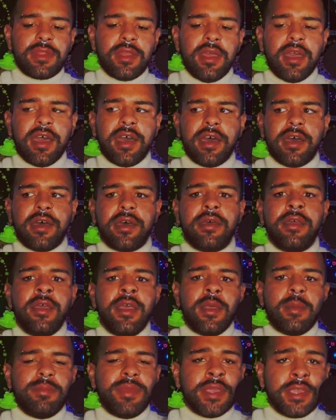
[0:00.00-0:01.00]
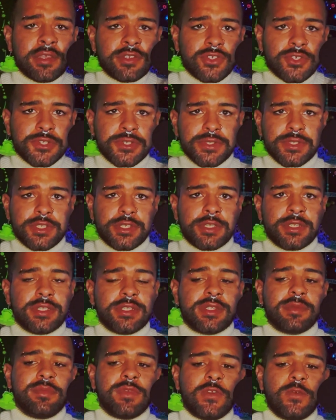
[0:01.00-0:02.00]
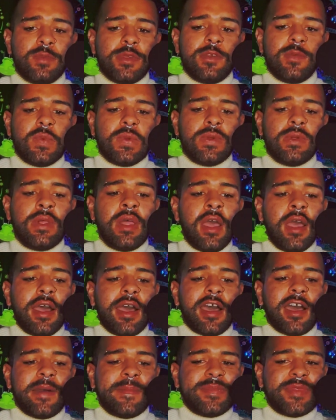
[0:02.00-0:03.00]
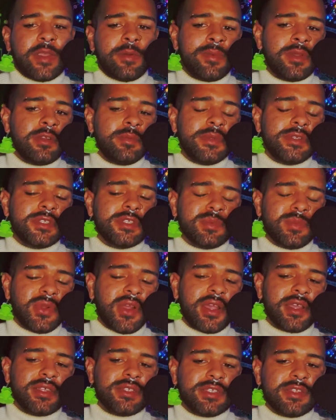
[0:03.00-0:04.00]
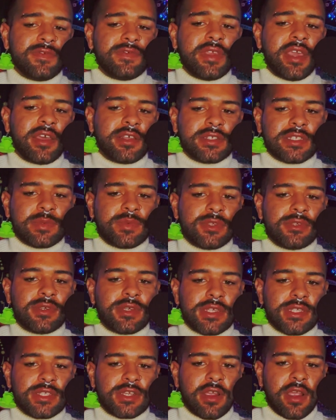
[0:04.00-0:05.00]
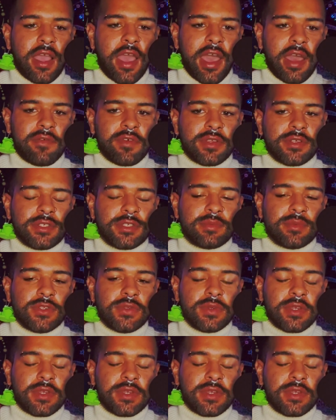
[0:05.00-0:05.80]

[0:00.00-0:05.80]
Uh, being introduced to some new people, um, I wouldn't be surprised if, yeah, some of you guys start having some new